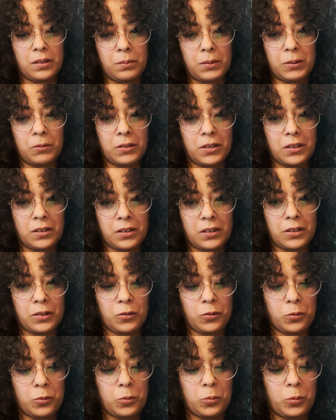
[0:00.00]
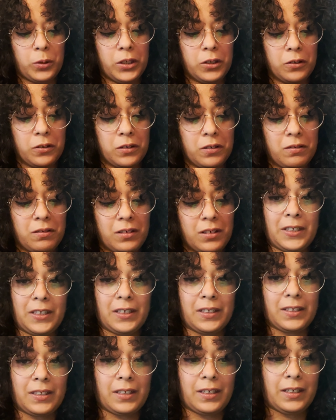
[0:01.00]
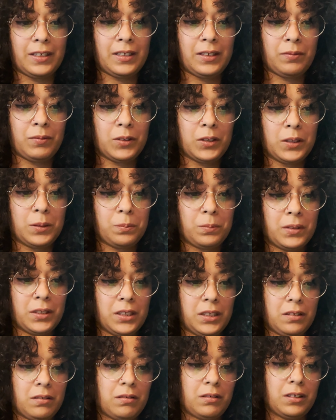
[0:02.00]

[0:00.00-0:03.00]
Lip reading: to me were just so weird. Like I said, I never complained.